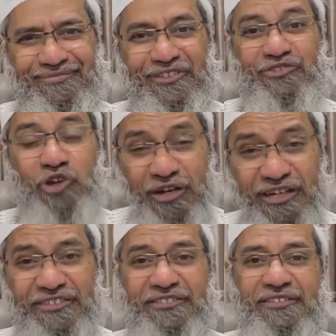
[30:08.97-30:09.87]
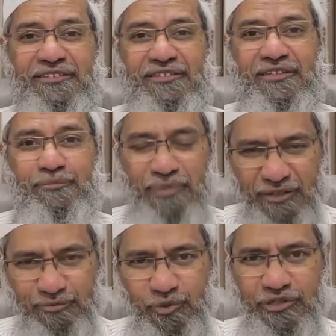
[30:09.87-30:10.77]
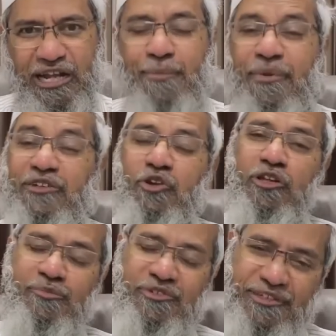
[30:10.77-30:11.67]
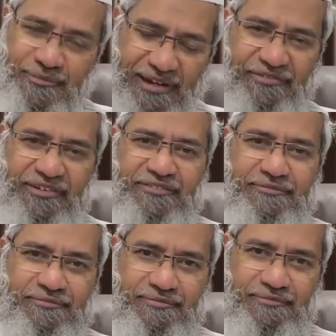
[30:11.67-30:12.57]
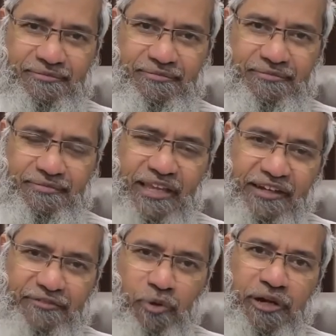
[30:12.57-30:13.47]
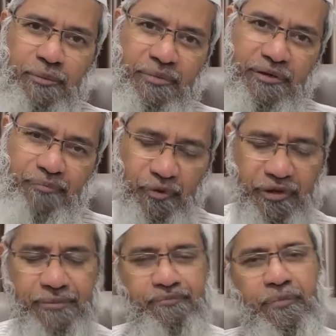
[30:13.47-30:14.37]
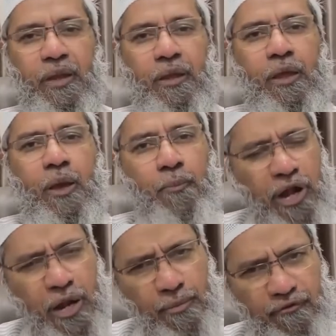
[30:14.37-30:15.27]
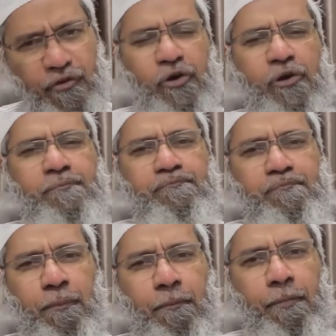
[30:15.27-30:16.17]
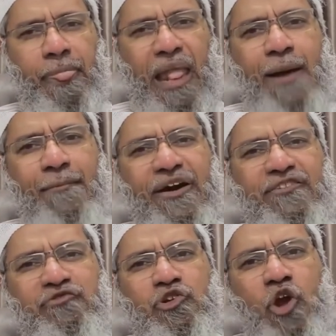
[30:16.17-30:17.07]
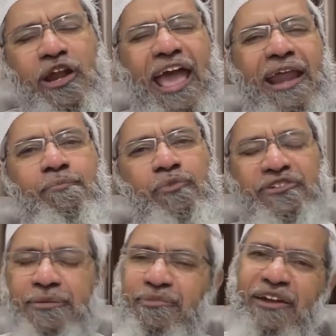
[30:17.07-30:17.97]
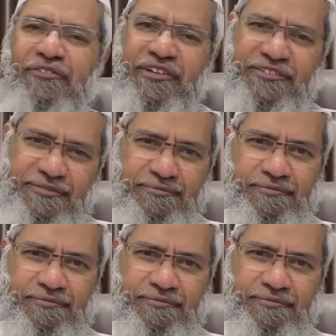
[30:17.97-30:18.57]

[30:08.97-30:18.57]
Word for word: The strongest passport amongst all the Muslim countries. That is point number three. Point number four, amongst the non-Arab Muslim countries,